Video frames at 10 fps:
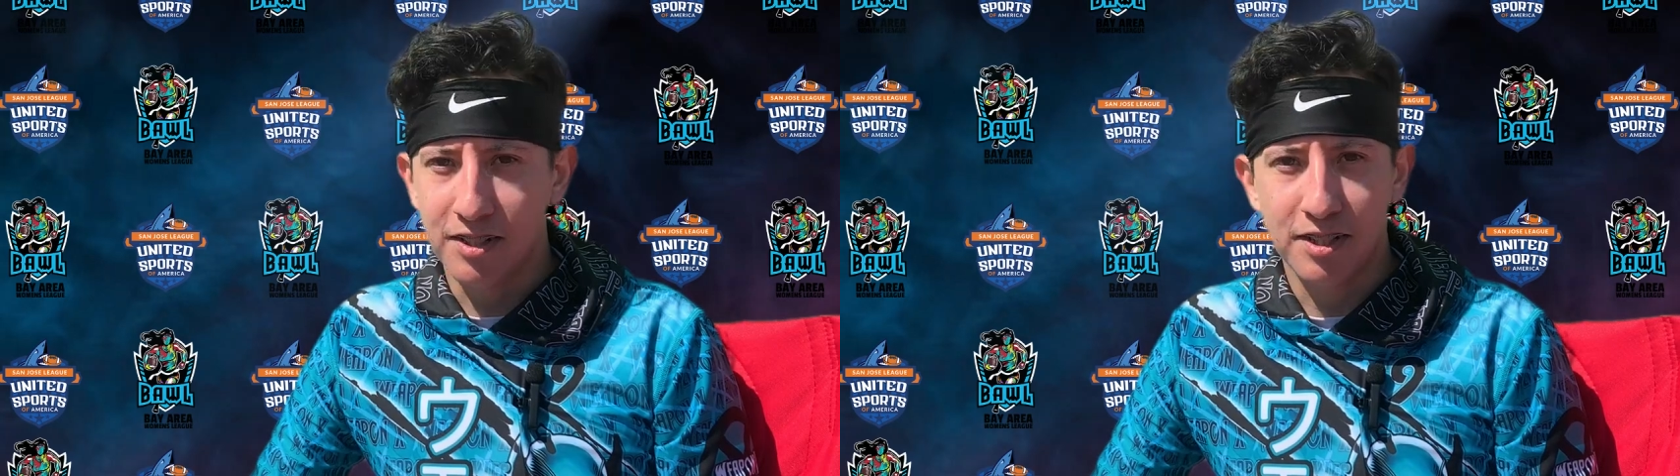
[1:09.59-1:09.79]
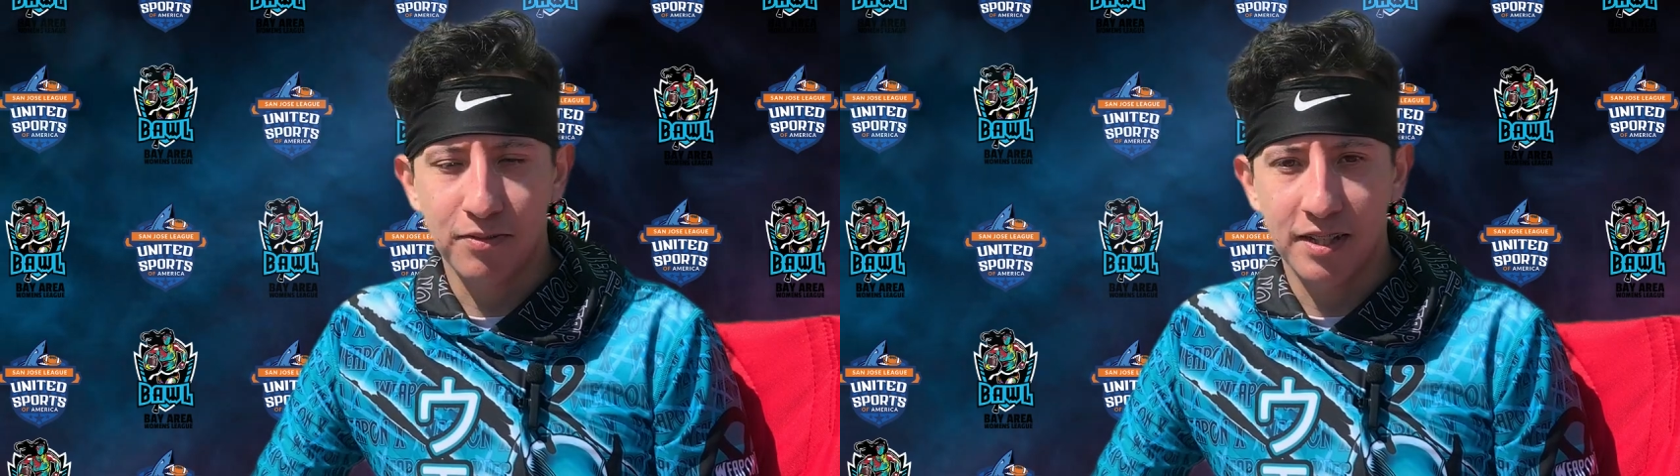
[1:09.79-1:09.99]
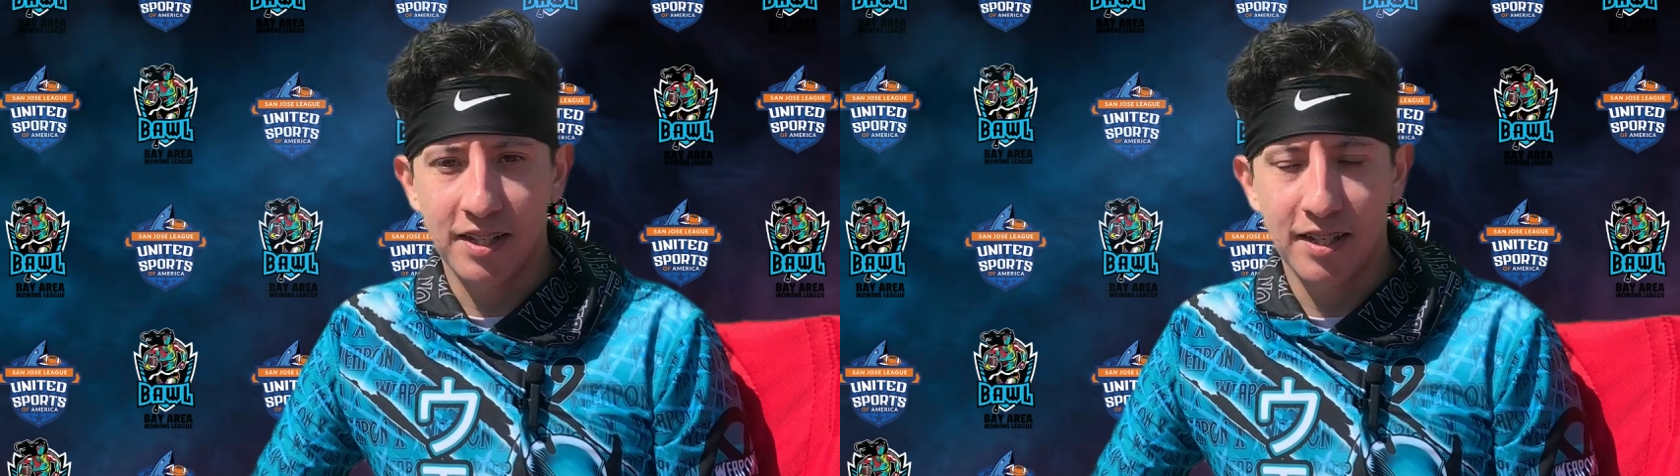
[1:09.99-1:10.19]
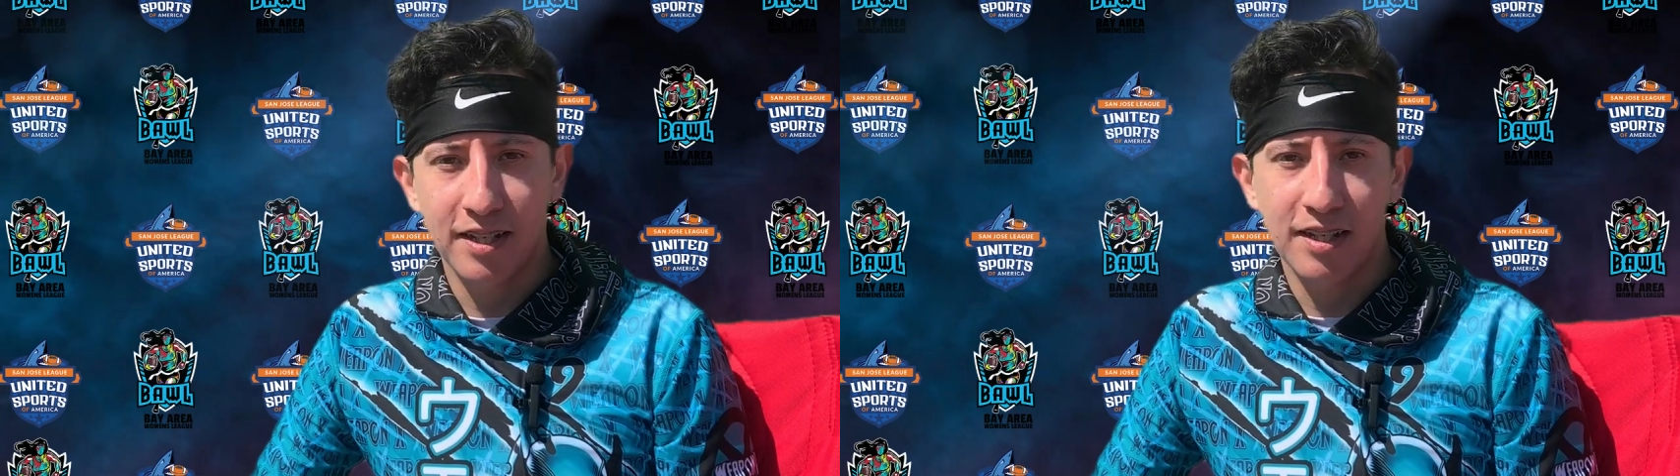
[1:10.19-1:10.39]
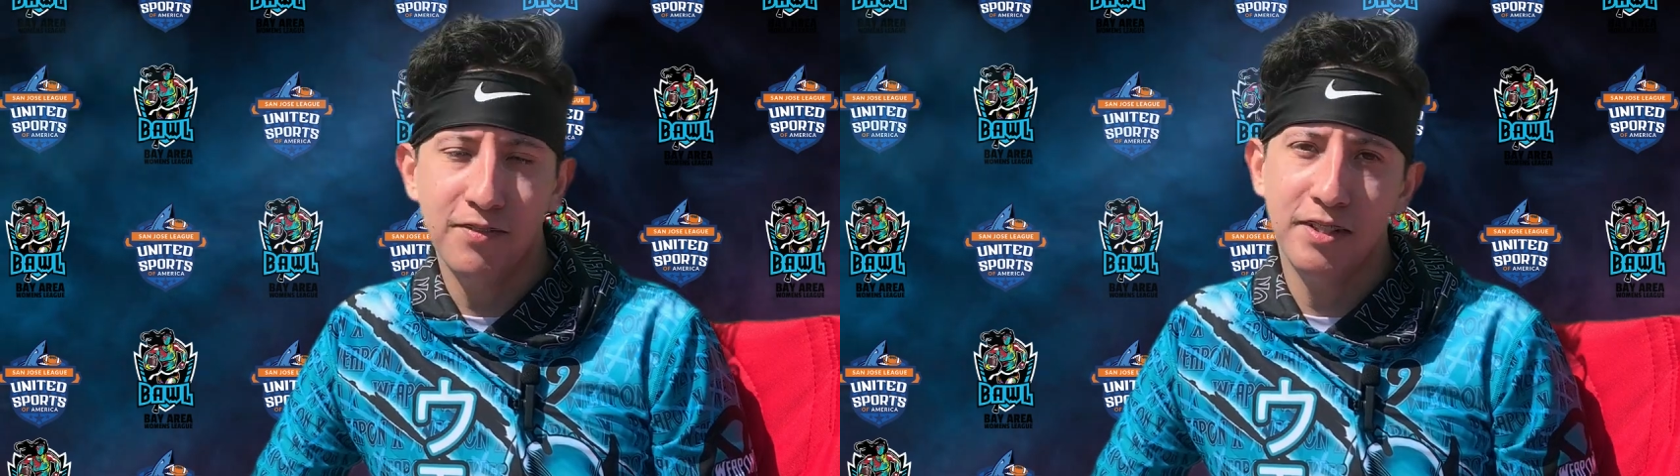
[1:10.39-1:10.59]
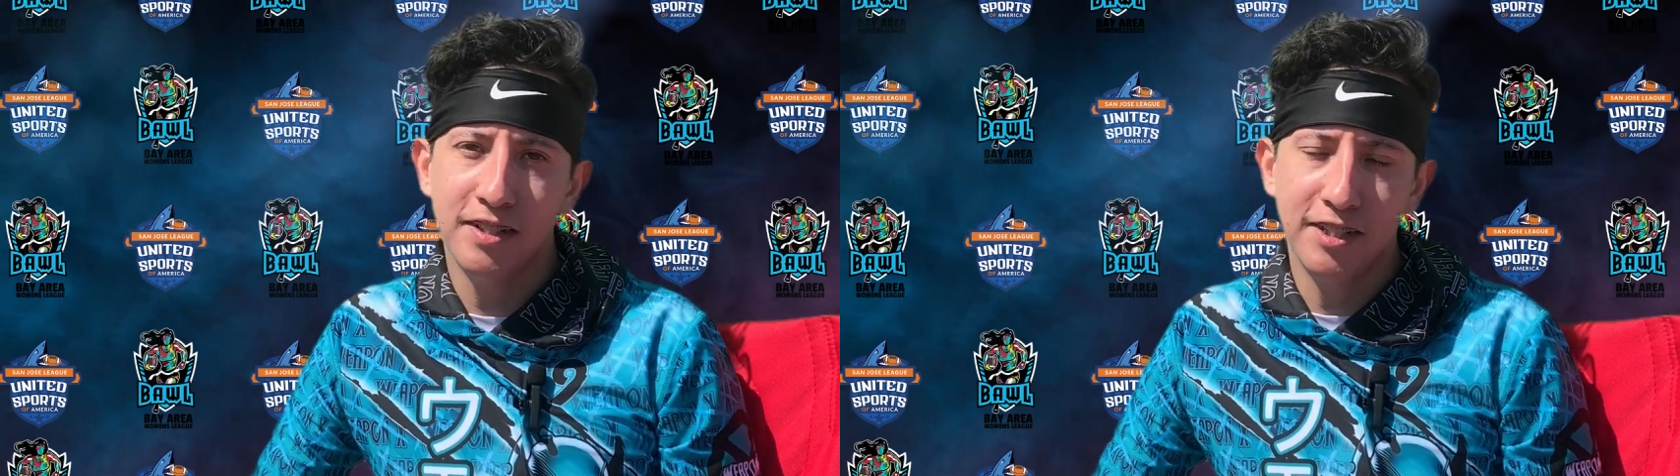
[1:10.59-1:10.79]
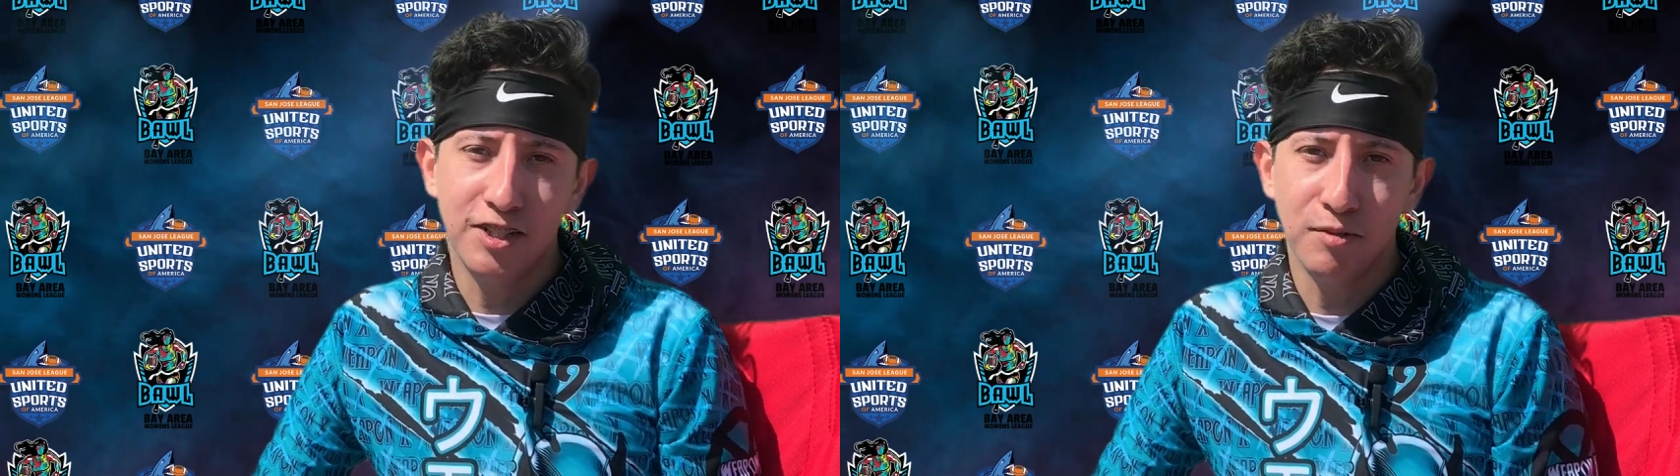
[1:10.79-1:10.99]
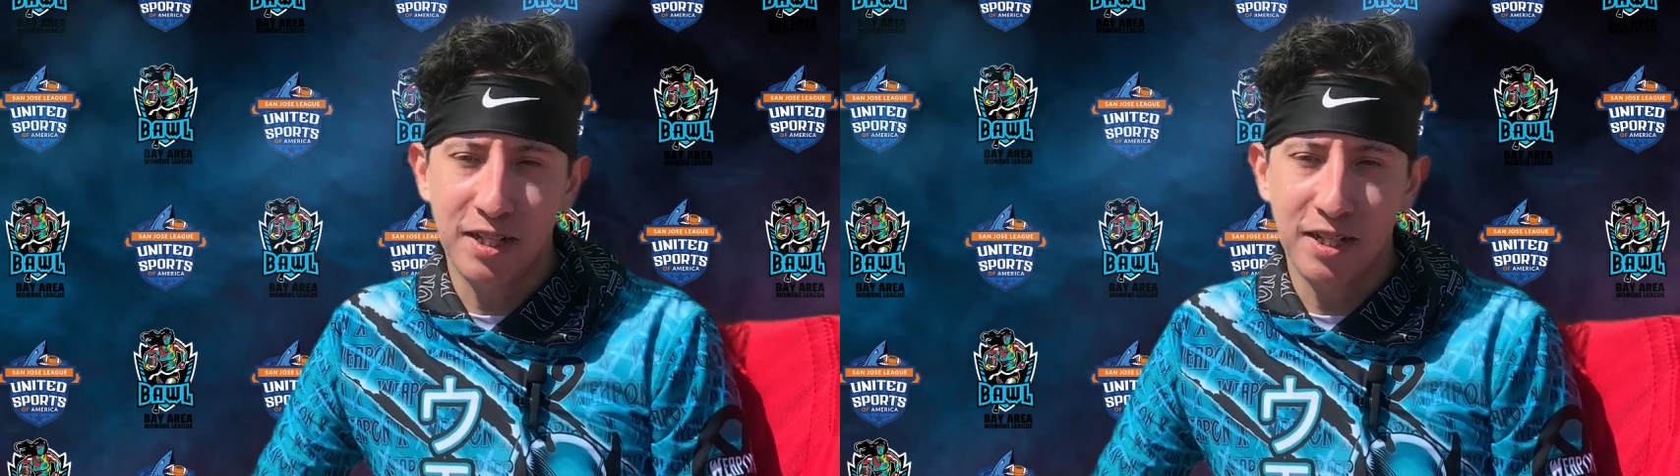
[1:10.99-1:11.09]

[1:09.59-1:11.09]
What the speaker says: stuff like that. I did